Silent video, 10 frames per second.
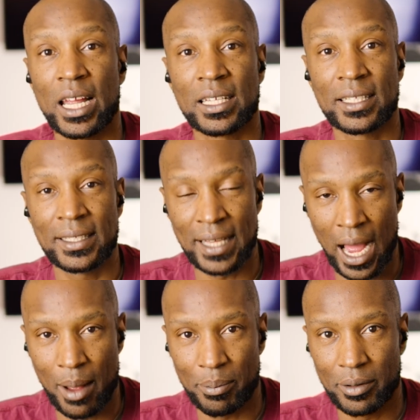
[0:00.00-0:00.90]
and
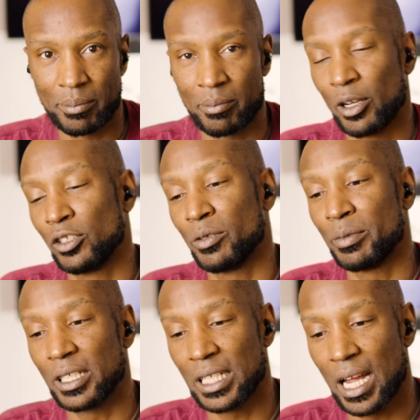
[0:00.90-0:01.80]
stop
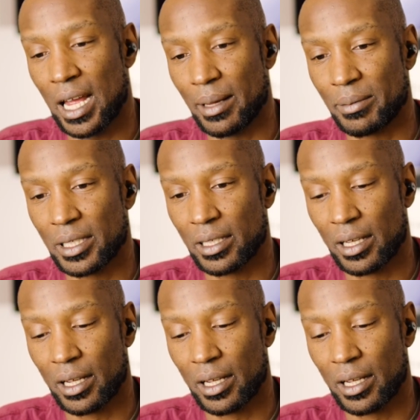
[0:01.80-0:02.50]
multiple times.